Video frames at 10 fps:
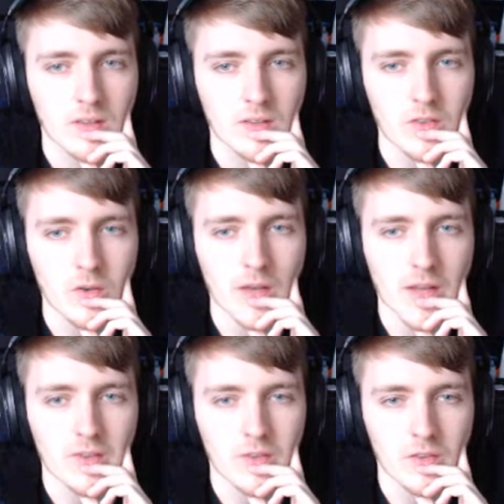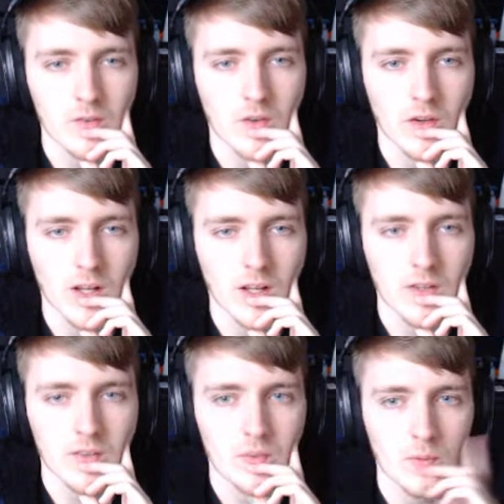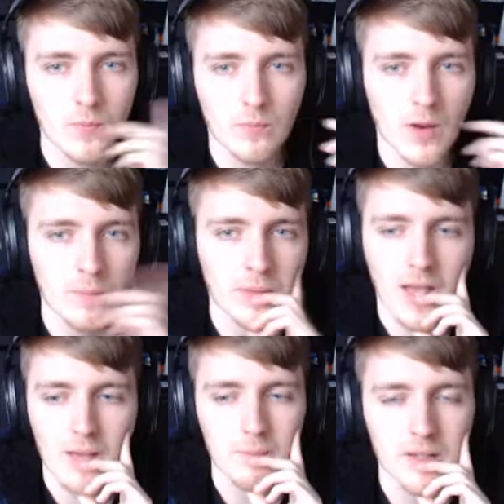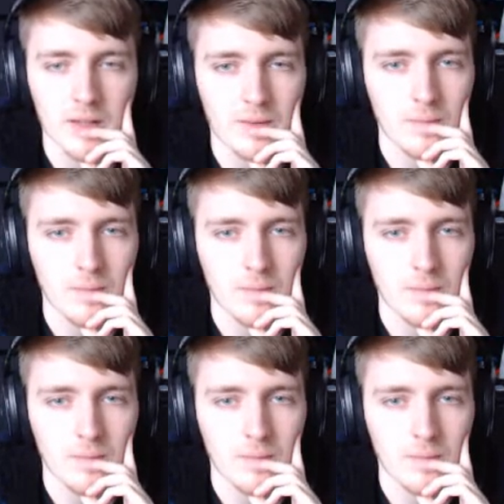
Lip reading: The 2 lands are in the wrong colors. We'll grab the cabin.